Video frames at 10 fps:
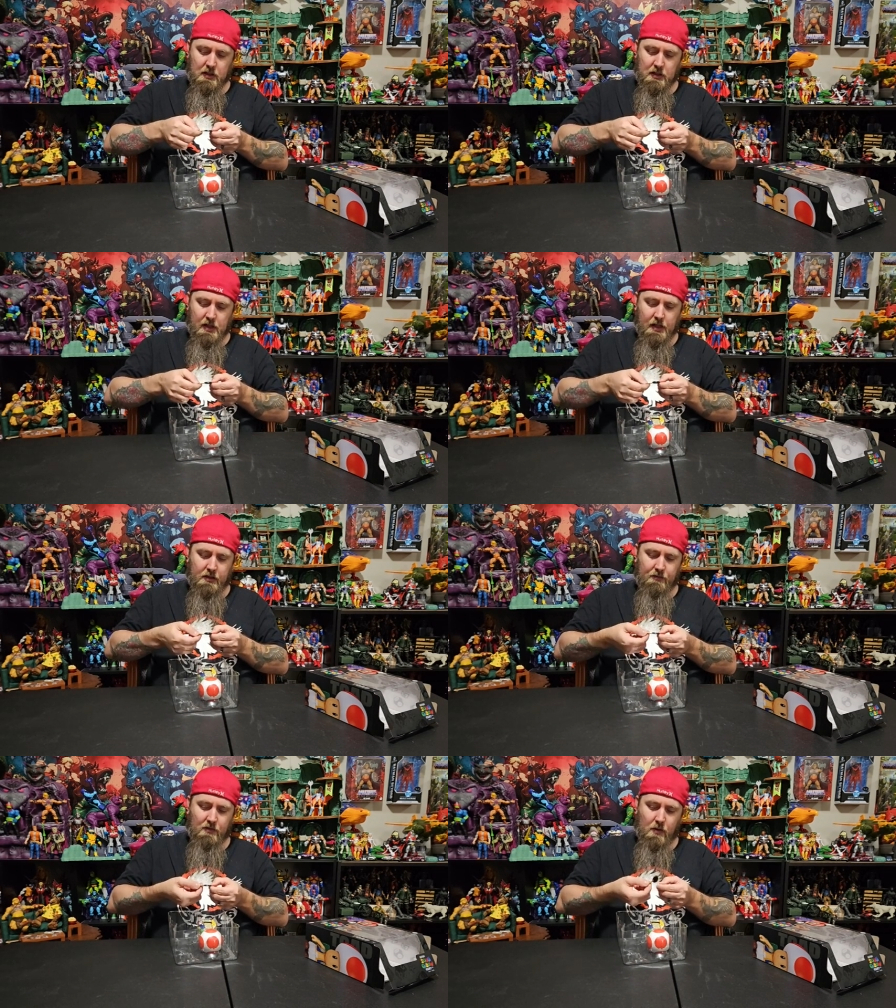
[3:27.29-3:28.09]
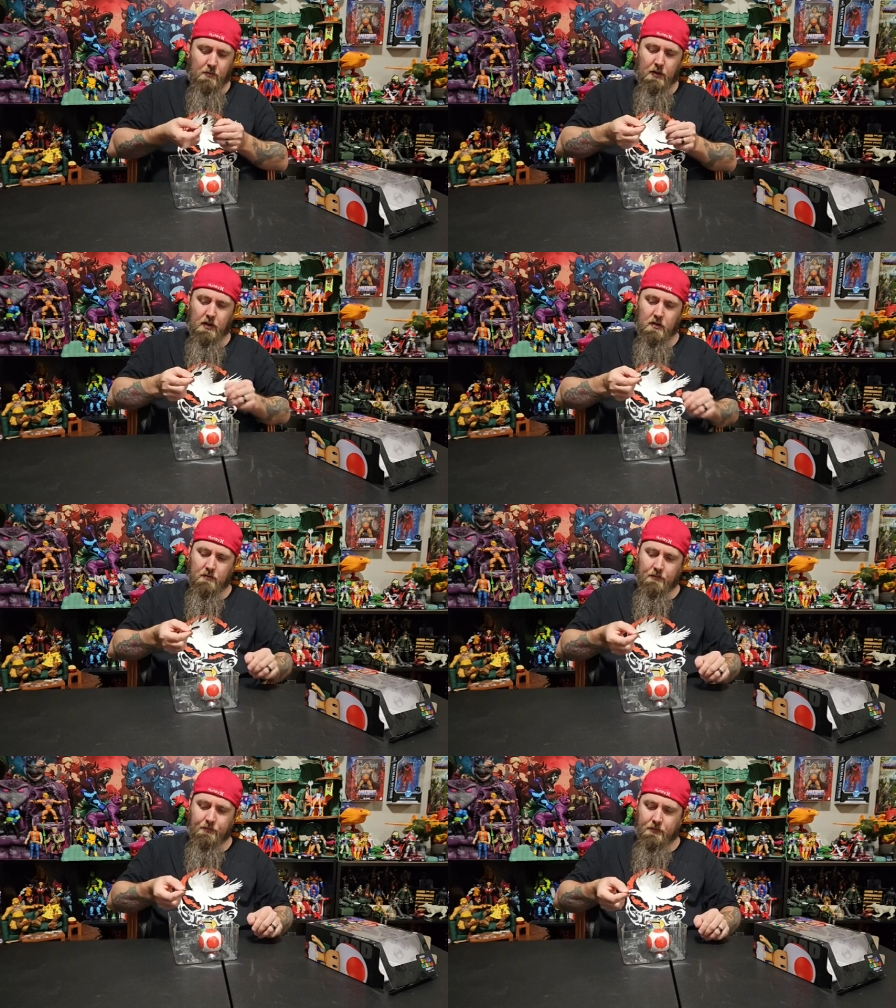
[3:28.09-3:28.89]
I like the frying pan.
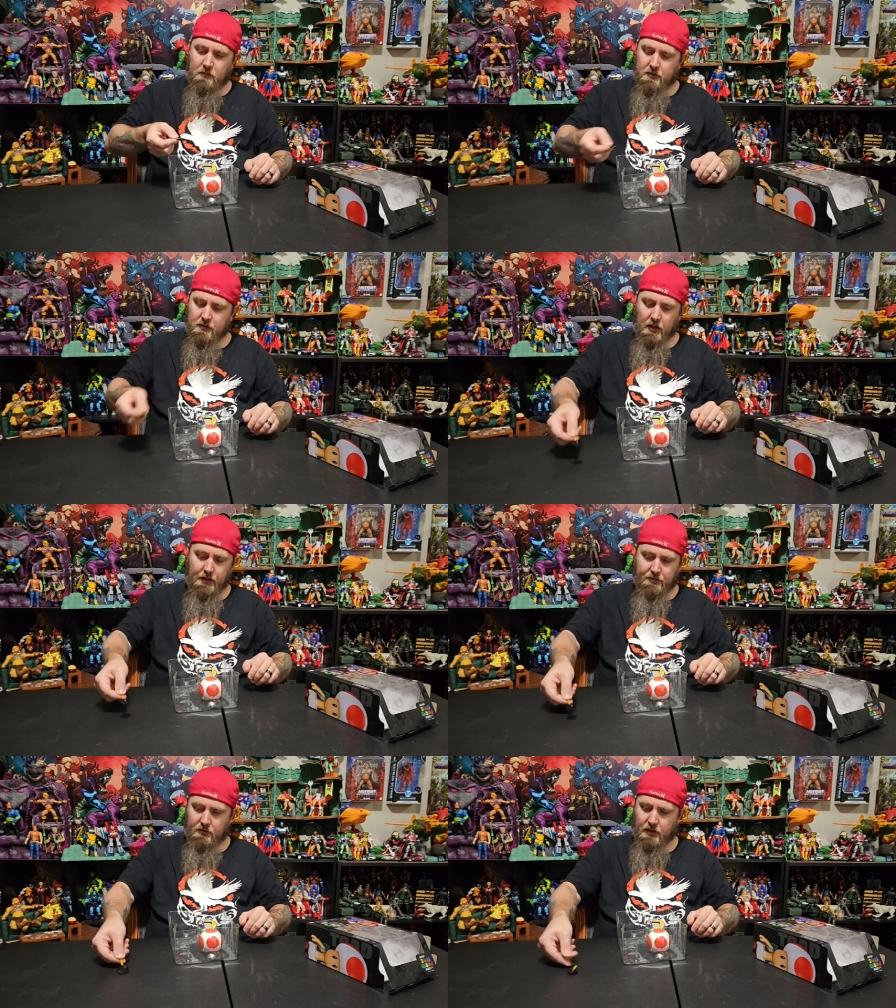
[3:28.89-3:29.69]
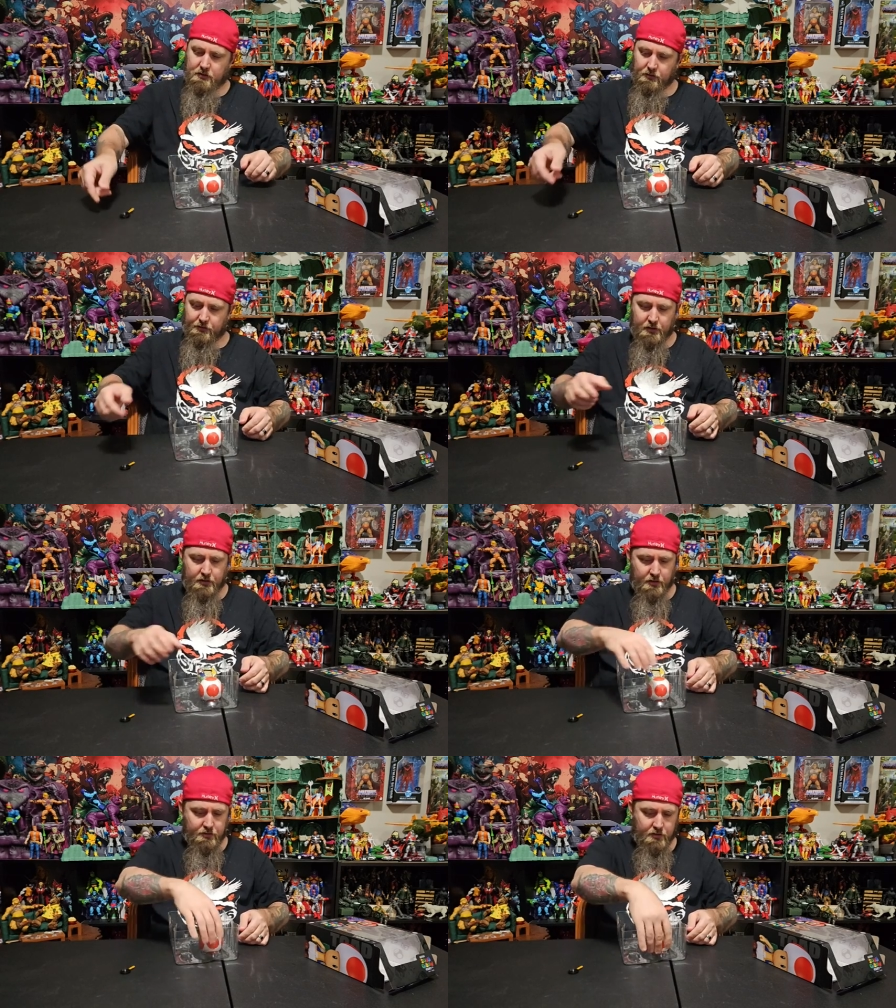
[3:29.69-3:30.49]
It's nice. Nice little
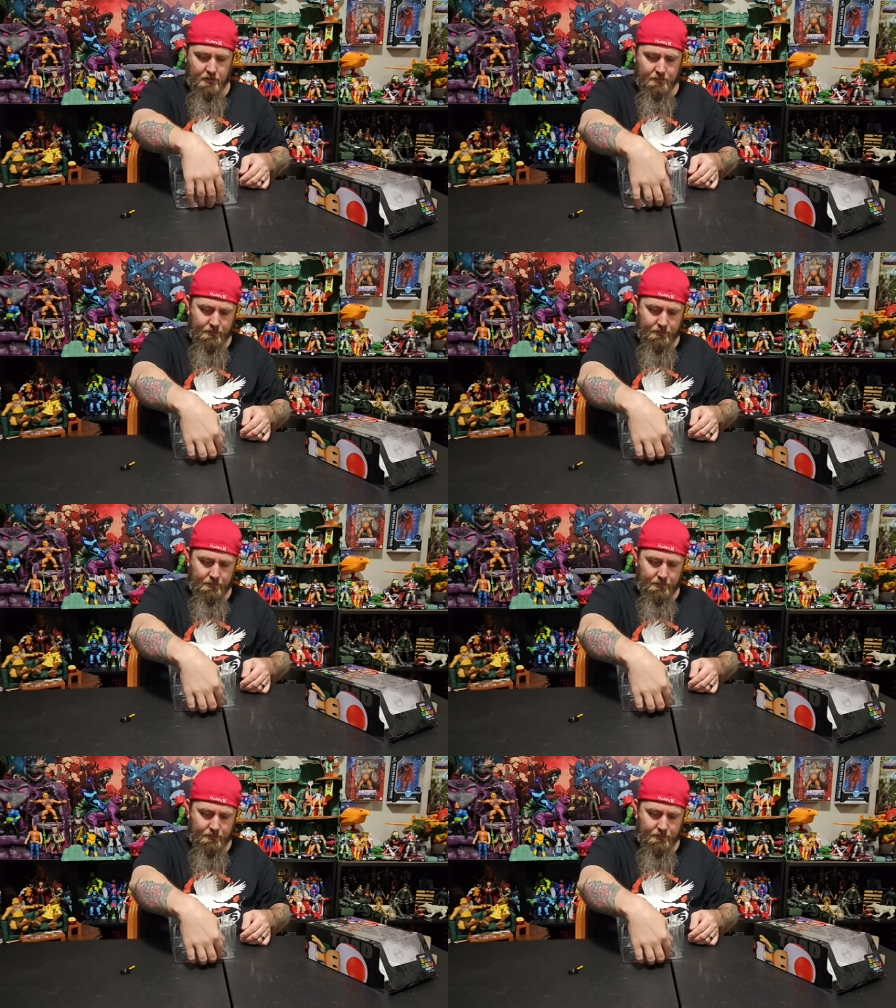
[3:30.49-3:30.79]
details there.